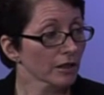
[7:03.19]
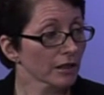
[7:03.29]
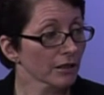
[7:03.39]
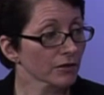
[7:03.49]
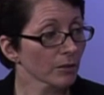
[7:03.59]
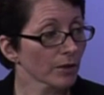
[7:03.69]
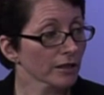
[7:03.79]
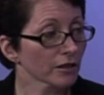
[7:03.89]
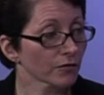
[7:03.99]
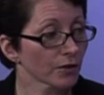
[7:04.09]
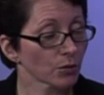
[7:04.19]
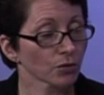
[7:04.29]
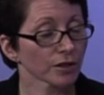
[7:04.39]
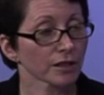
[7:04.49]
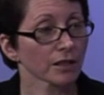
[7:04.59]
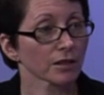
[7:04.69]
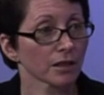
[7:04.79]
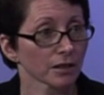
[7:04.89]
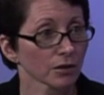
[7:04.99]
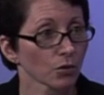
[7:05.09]
if somebody frequently says
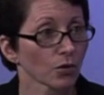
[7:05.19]
her or